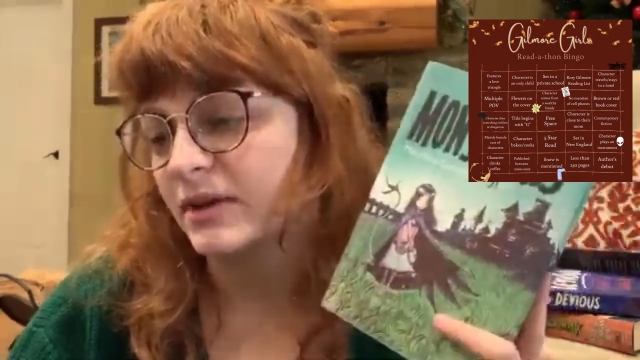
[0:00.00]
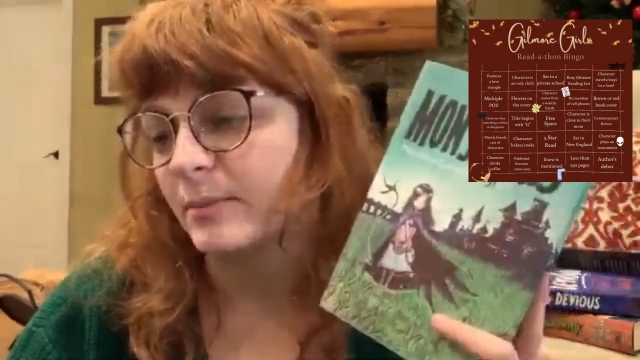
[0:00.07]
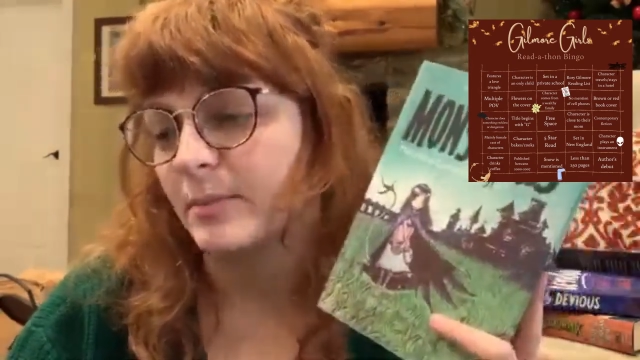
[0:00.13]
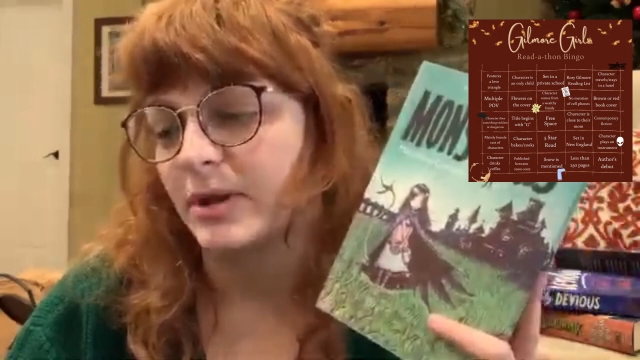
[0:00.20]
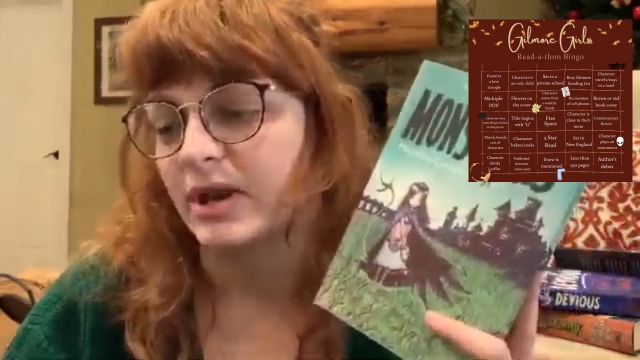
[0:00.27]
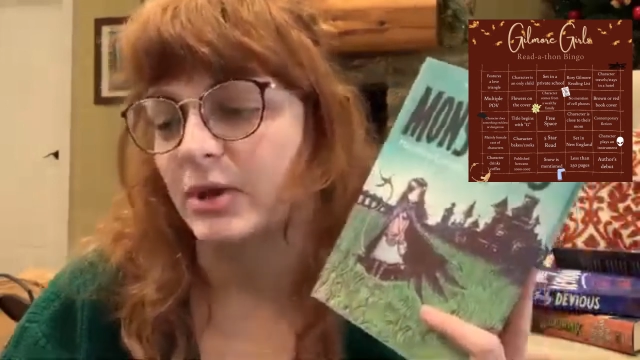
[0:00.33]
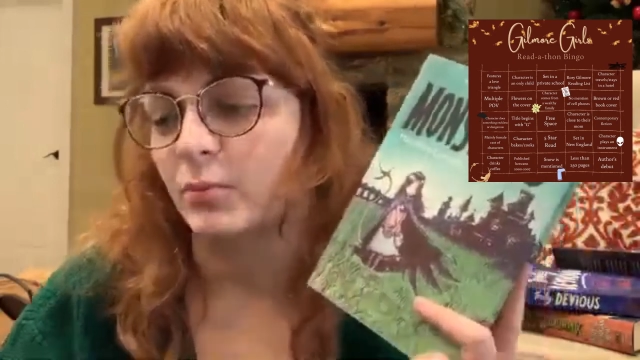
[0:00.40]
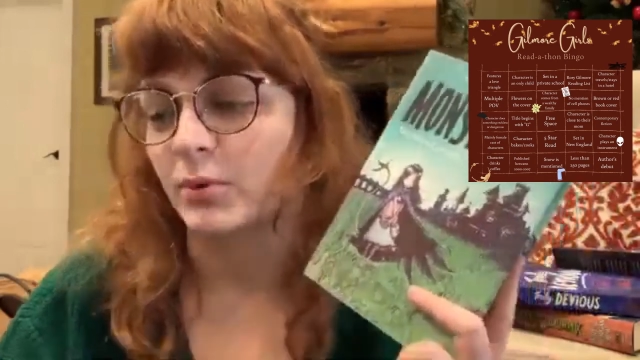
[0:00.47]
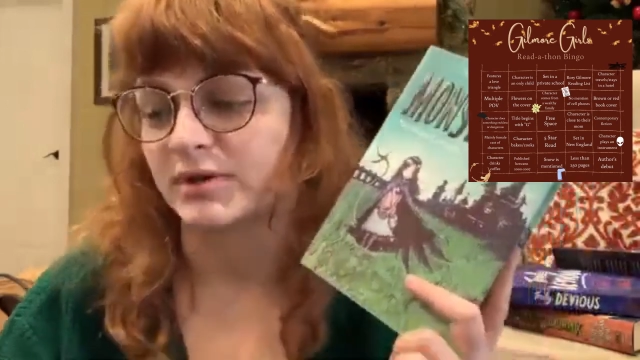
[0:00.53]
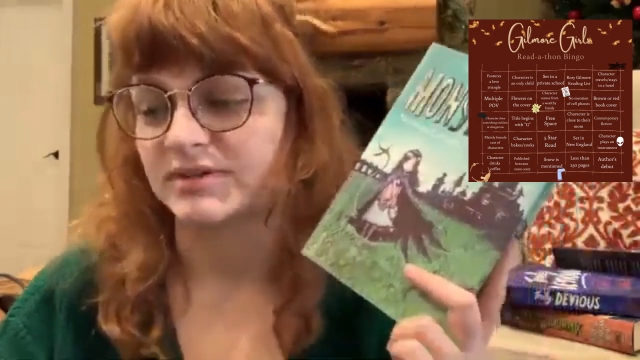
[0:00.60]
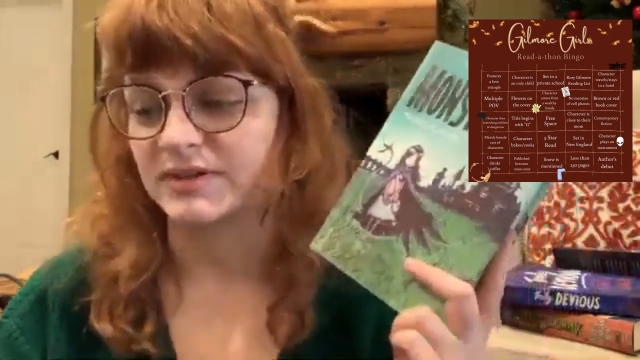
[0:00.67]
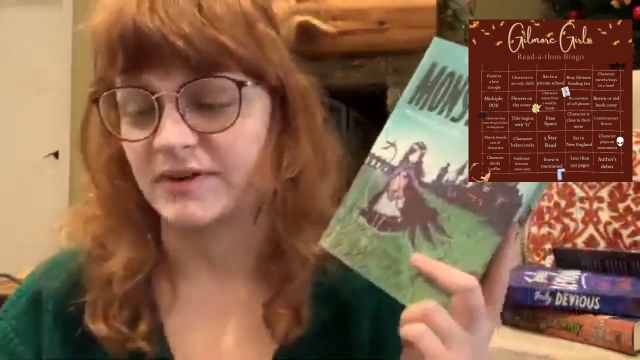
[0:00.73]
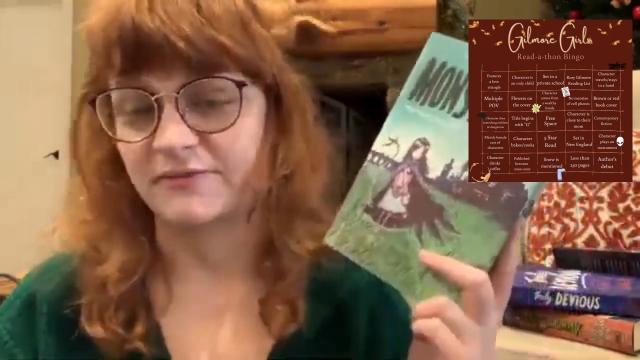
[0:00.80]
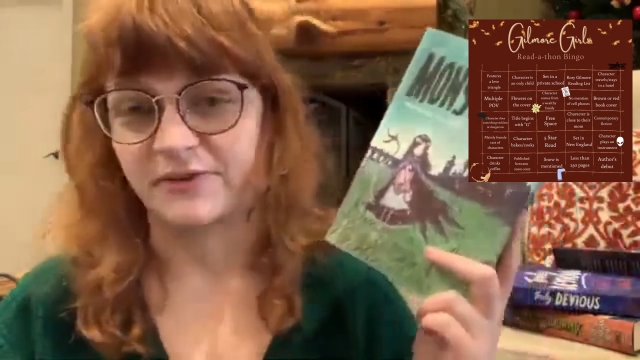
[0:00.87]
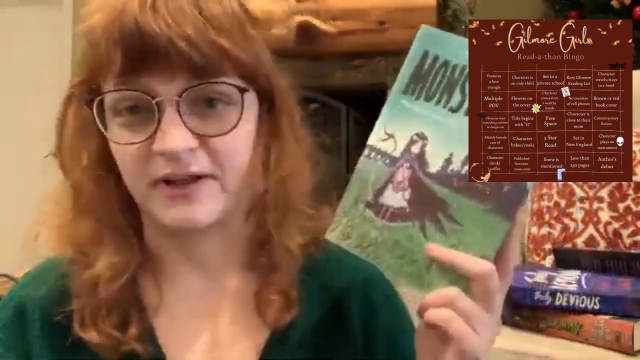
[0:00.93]
but it
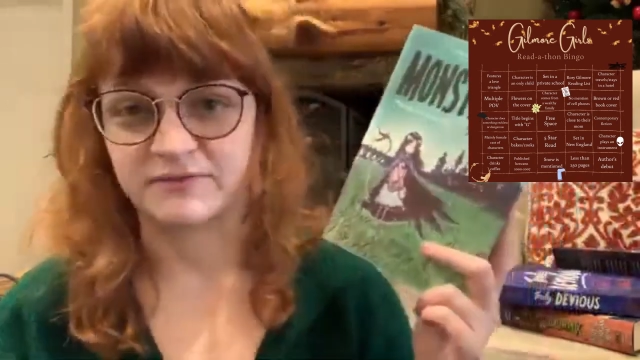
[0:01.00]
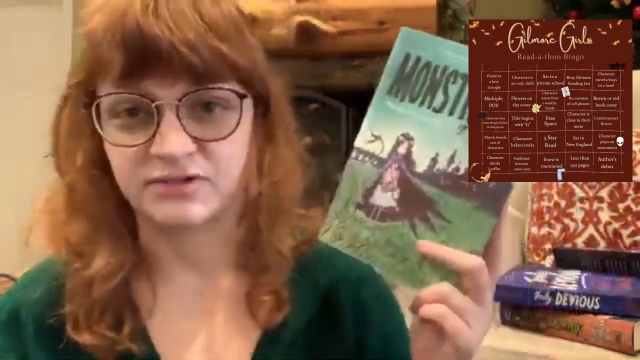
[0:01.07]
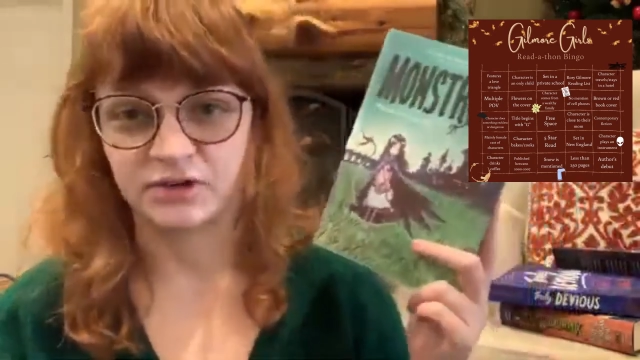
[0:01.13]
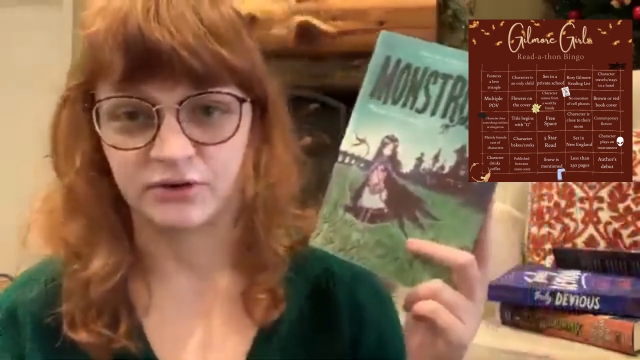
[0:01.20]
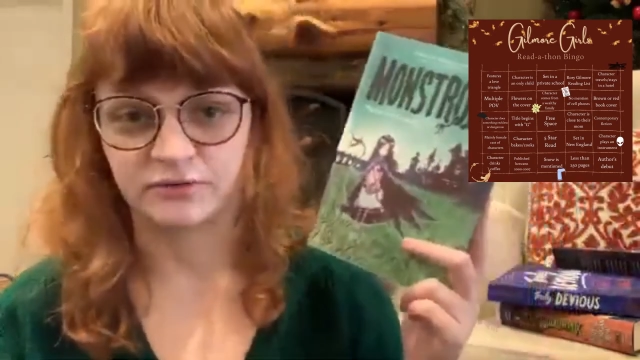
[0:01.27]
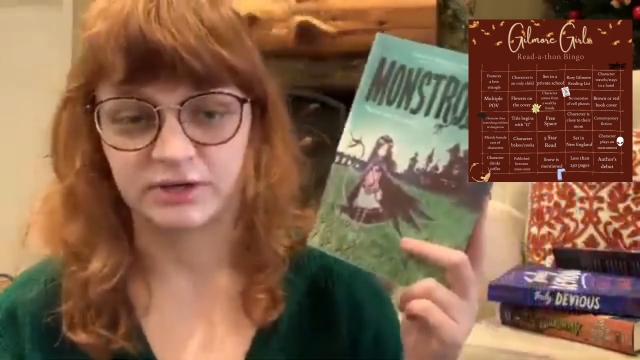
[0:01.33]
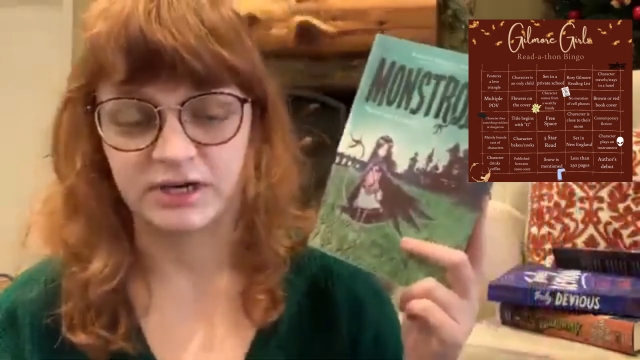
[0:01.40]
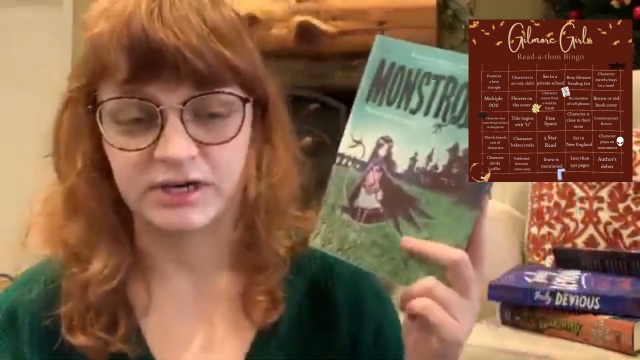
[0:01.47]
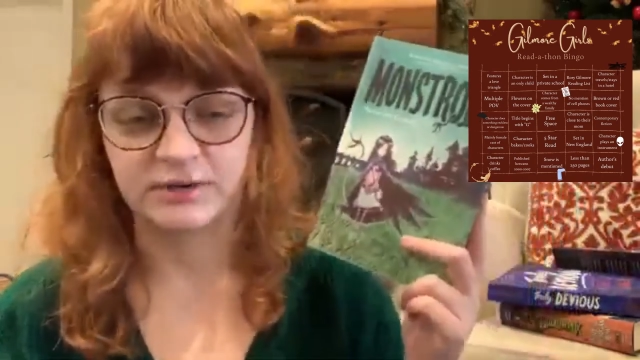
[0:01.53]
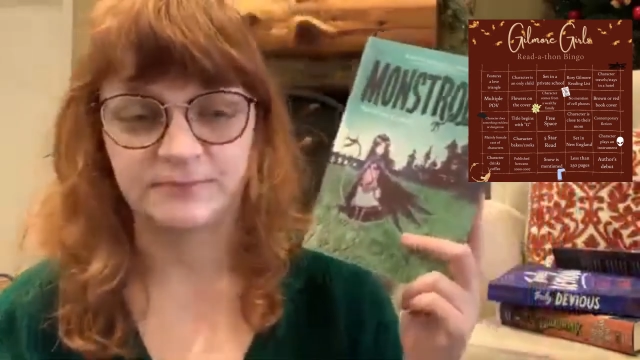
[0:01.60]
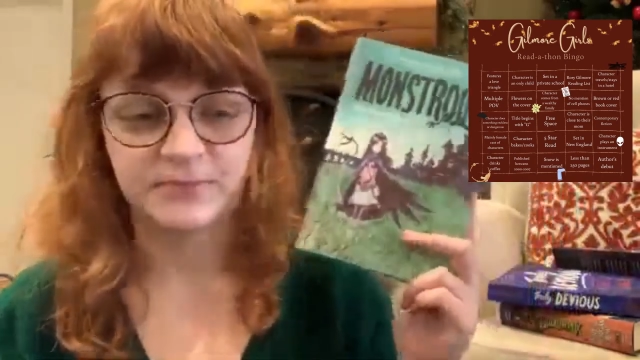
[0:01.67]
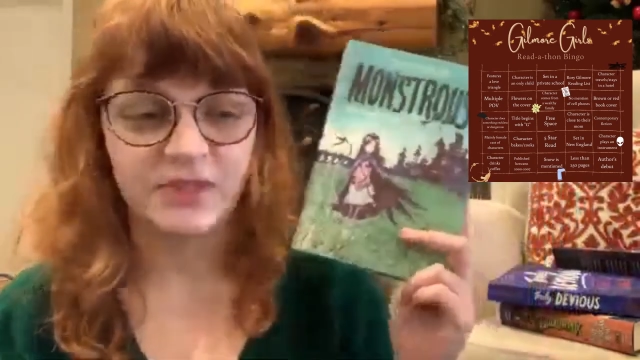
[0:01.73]
wasn't a 5-star read.